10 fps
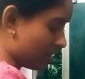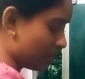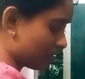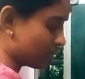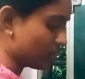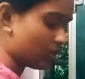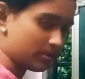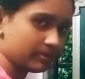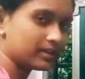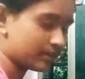which is a
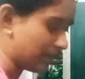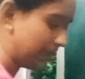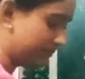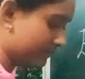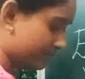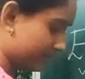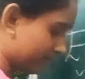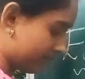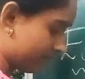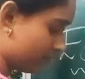normal crime
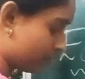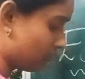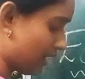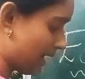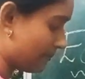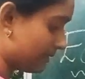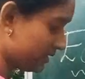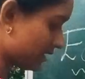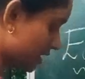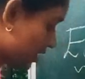which will happens.